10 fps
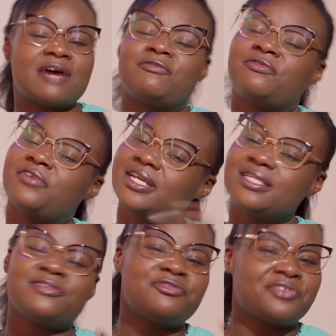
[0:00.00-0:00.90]
a
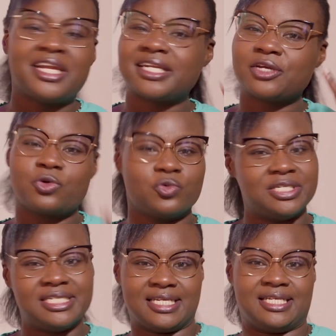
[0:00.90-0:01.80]
very, very
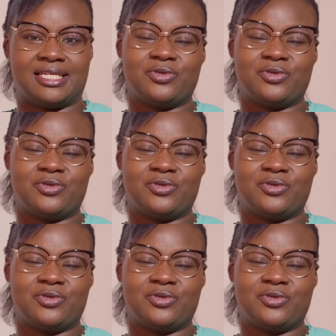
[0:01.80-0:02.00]
good day.